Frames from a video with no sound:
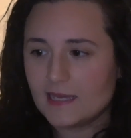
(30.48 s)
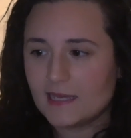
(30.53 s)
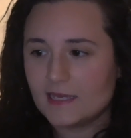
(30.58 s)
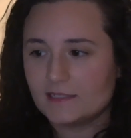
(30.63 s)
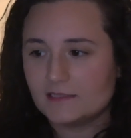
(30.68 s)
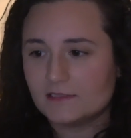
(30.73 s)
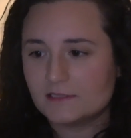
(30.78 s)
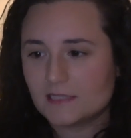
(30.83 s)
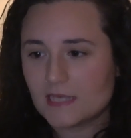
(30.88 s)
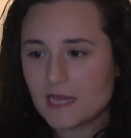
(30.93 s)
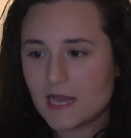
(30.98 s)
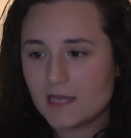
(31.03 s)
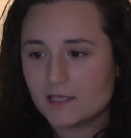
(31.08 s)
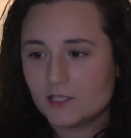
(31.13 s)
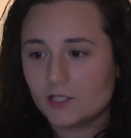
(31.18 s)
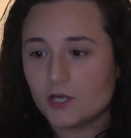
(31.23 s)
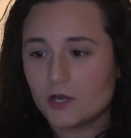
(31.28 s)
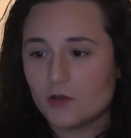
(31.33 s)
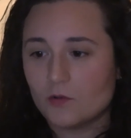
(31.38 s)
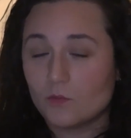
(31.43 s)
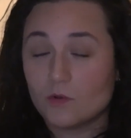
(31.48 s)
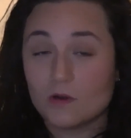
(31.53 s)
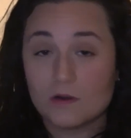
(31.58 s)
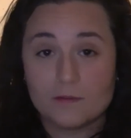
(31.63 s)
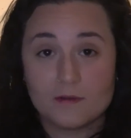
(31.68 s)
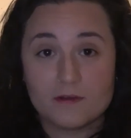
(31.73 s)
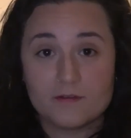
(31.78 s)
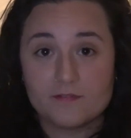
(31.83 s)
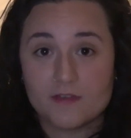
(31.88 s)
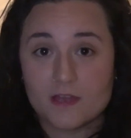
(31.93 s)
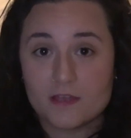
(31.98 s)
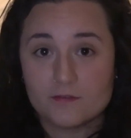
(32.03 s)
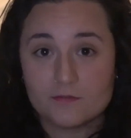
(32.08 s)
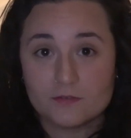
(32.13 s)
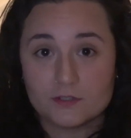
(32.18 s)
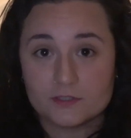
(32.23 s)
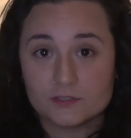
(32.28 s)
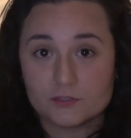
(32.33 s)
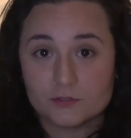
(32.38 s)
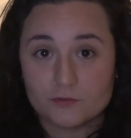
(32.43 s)
is that, one of my
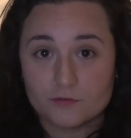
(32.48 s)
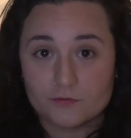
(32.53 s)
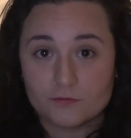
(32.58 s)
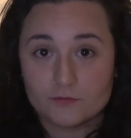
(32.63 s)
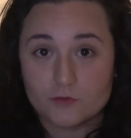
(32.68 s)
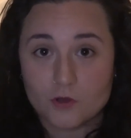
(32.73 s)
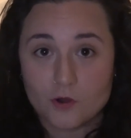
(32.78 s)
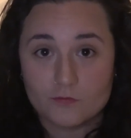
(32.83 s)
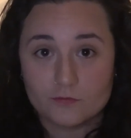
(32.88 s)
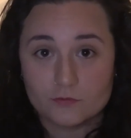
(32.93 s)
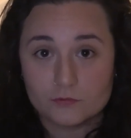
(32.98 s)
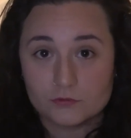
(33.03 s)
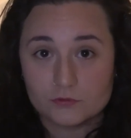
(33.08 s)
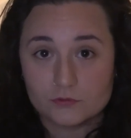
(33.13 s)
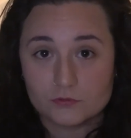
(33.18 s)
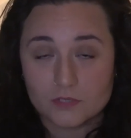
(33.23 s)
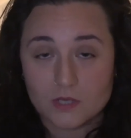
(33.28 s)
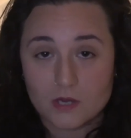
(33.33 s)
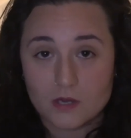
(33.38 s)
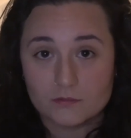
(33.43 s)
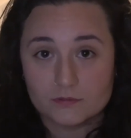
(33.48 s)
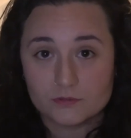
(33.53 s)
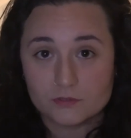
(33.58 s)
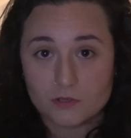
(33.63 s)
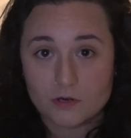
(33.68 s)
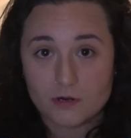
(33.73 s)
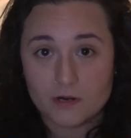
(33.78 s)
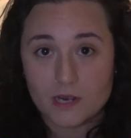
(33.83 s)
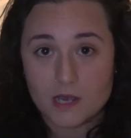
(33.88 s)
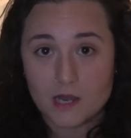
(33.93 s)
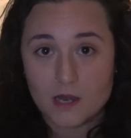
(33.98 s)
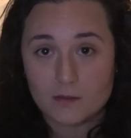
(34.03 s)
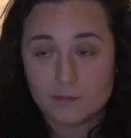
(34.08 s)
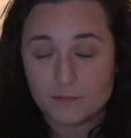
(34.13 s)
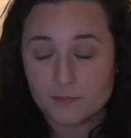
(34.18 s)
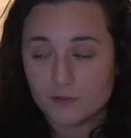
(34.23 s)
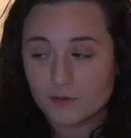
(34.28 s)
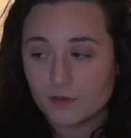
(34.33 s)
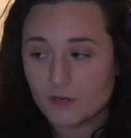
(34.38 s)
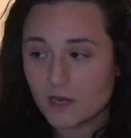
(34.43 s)
favorite sort of novels when I was growing
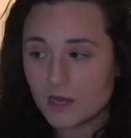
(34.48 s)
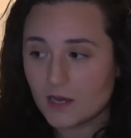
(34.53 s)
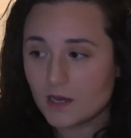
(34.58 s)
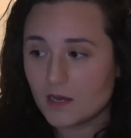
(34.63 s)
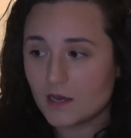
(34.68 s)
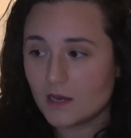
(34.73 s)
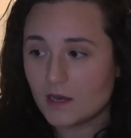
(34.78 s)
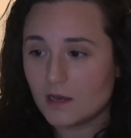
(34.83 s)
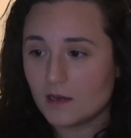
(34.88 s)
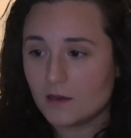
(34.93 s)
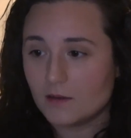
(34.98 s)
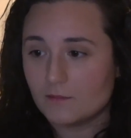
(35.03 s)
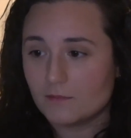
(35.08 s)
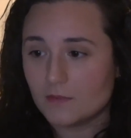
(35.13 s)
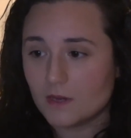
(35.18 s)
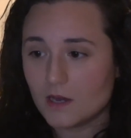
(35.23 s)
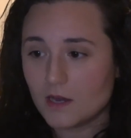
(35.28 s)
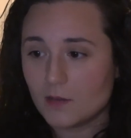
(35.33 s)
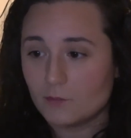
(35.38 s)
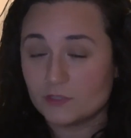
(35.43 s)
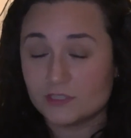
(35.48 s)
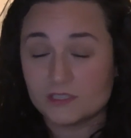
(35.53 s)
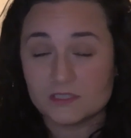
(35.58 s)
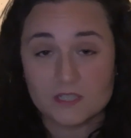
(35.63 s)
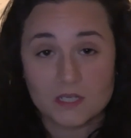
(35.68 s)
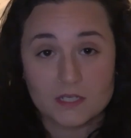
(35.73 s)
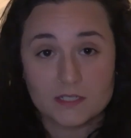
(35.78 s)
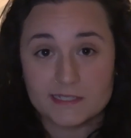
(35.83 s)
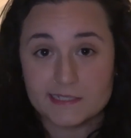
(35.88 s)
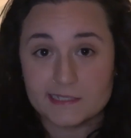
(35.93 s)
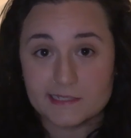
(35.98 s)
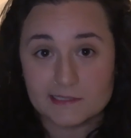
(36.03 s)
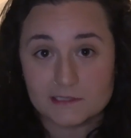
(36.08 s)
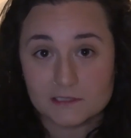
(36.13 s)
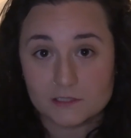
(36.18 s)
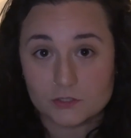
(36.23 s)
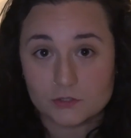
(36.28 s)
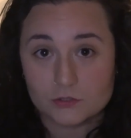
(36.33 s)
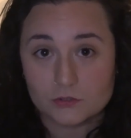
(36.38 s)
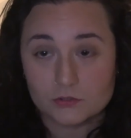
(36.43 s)
up, and we studied it in
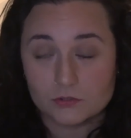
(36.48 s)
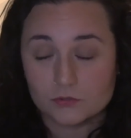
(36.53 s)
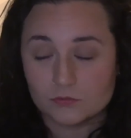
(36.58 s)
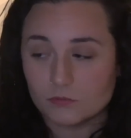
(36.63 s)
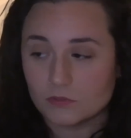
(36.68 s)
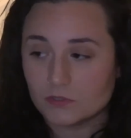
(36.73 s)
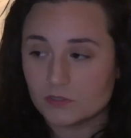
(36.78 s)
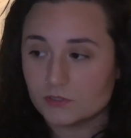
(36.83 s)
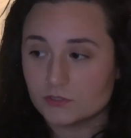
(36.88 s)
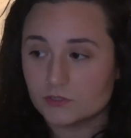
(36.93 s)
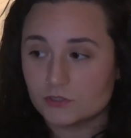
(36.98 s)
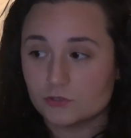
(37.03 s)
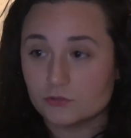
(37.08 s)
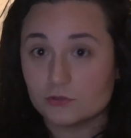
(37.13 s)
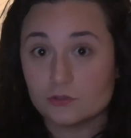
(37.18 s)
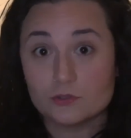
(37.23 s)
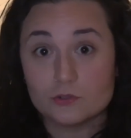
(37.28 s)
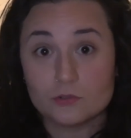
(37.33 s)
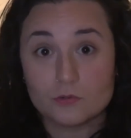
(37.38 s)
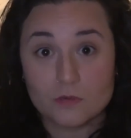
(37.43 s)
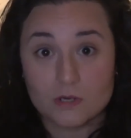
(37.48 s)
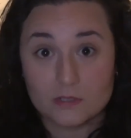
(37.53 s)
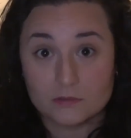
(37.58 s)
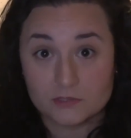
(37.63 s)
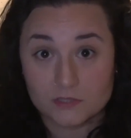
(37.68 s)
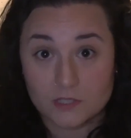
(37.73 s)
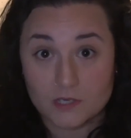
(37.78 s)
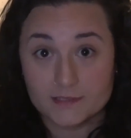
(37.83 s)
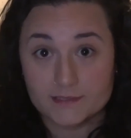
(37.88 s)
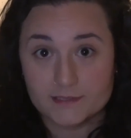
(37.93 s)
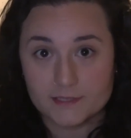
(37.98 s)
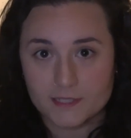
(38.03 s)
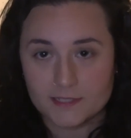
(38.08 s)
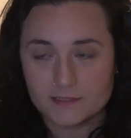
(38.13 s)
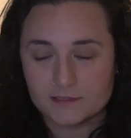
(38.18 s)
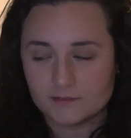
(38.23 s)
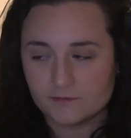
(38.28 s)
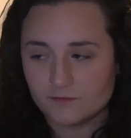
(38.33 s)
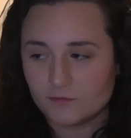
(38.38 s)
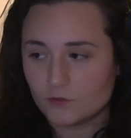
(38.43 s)
school, was George Orwell's
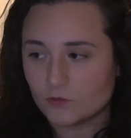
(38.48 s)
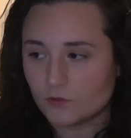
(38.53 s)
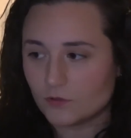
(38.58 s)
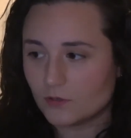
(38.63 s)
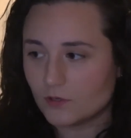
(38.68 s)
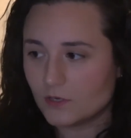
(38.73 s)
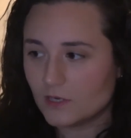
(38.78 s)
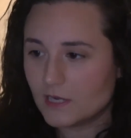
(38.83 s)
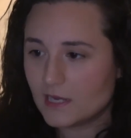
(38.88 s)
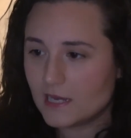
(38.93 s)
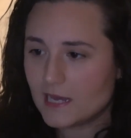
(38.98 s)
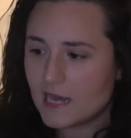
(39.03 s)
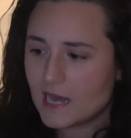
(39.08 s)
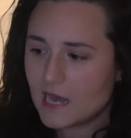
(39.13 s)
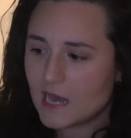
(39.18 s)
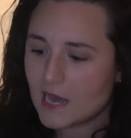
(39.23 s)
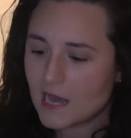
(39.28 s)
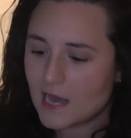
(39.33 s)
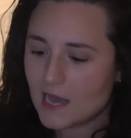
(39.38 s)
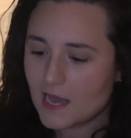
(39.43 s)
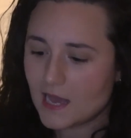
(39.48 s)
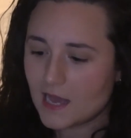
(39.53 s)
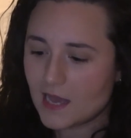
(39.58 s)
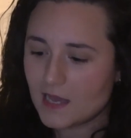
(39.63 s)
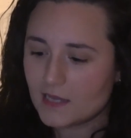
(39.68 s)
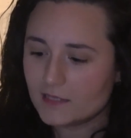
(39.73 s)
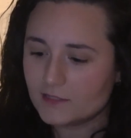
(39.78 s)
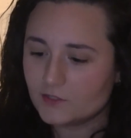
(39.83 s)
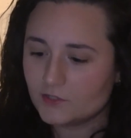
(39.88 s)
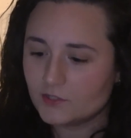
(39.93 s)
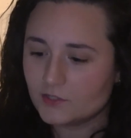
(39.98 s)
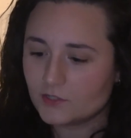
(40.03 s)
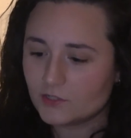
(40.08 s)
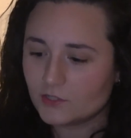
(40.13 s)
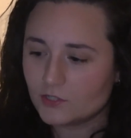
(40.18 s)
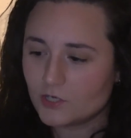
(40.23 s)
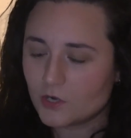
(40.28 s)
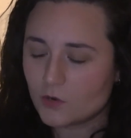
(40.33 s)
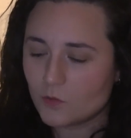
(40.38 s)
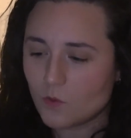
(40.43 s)
1984. And,
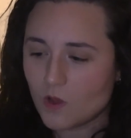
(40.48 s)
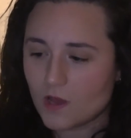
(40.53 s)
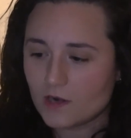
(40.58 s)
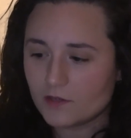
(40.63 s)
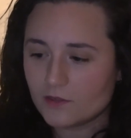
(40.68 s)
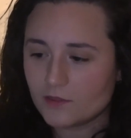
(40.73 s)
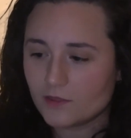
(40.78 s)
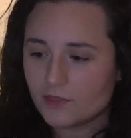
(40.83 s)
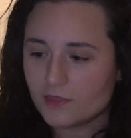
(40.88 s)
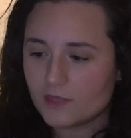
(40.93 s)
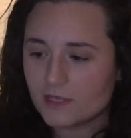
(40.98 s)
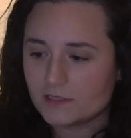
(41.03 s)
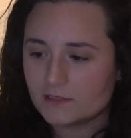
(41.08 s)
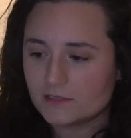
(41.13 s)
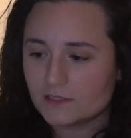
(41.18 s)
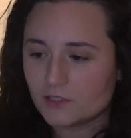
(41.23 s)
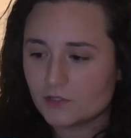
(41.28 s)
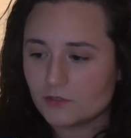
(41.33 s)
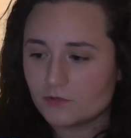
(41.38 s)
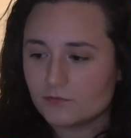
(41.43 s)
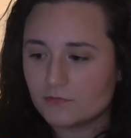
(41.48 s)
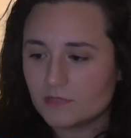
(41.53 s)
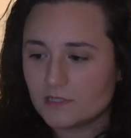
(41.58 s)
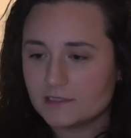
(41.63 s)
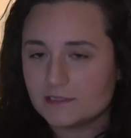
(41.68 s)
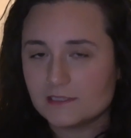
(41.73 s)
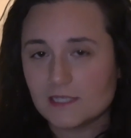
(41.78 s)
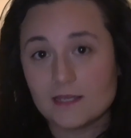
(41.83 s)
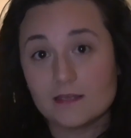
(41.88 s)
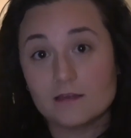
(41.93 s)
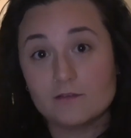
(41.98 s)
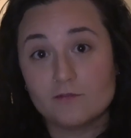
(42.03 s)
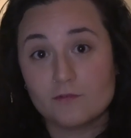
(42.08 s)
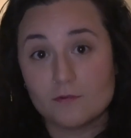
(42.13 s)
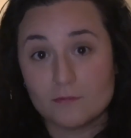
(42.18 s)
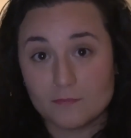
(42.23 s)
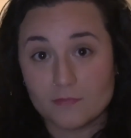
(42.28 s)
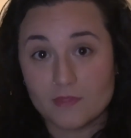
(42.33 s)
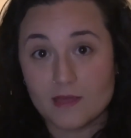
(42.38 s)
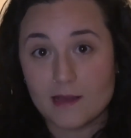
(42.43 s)
one of the things that you can really take
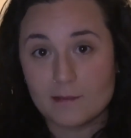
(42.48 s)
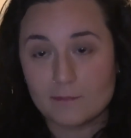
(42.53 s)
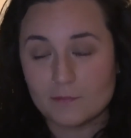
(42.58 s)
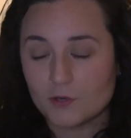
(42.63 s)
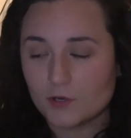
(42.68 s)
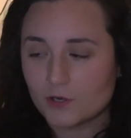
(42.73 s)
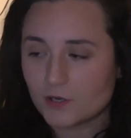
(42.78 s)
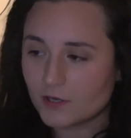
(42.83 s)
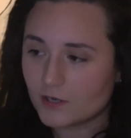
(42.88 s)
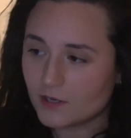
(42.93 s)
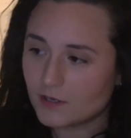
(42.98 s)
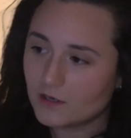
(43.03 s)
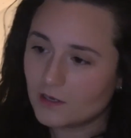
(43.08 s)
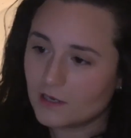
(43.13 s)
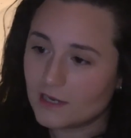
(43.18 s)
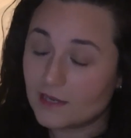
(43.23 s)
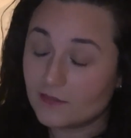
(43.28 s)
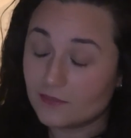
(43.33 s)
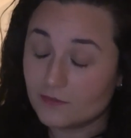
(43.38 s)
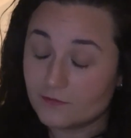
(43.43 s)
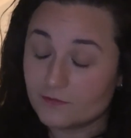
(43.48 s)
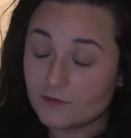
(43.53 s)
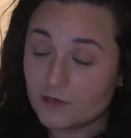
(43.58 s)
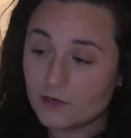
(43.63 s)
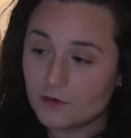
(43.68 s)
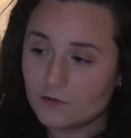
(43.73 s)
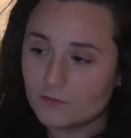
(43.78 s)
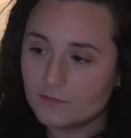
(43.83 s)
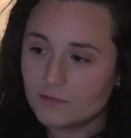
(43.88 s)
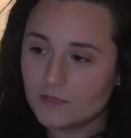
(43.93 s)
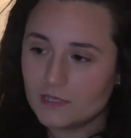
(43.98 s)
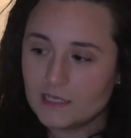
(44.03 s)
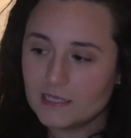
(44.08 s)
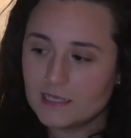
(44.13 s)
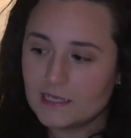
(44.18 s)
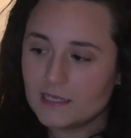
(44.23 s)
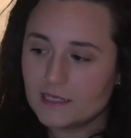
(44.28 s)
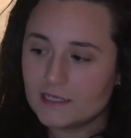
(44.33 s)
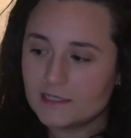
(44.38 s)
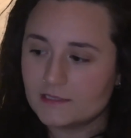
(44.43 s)
from that book and the film
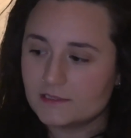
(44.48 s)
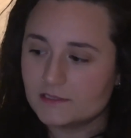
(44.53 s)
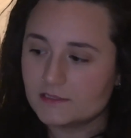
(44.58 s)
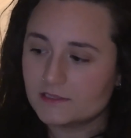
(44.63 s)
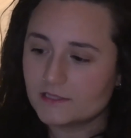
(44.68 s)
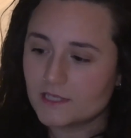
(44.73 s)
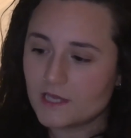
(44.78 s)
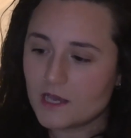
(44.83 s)
is